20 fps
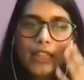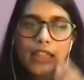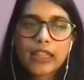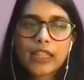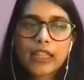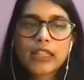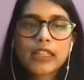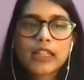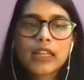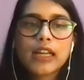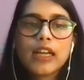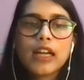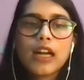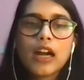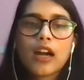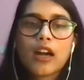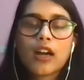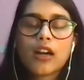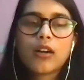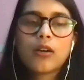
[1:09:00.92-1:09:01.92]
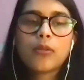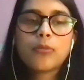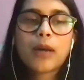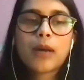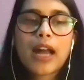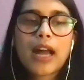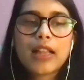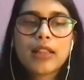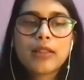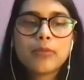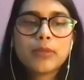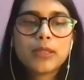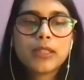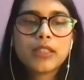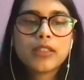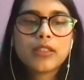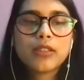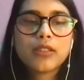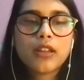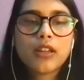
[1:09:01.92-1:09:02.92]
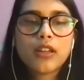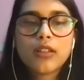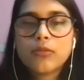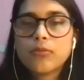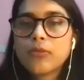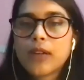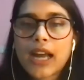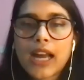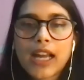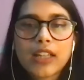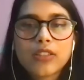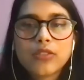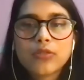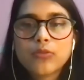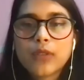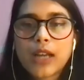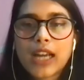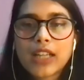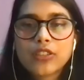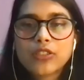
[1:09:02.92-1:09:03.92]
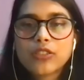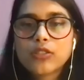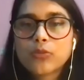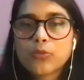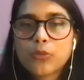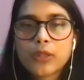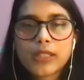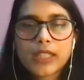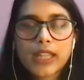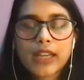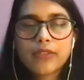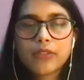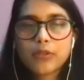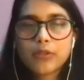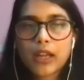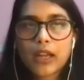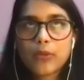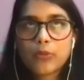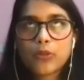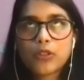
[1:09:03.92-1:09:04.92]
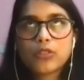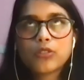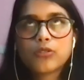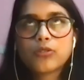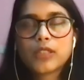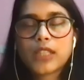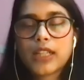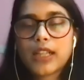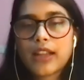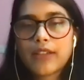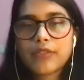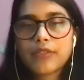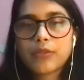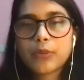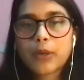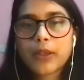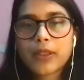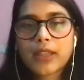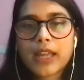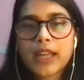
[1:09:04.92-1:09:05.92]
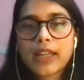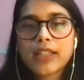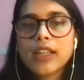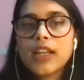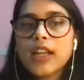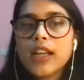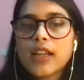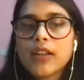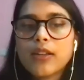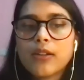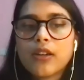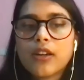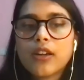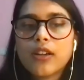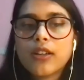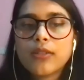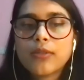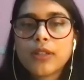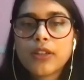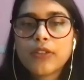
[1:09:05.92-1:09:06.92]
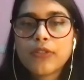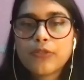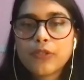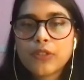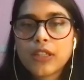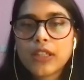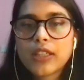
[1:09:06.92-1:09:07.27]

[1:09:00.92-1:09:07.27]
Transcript: think I'll be I just want to tell everyone that if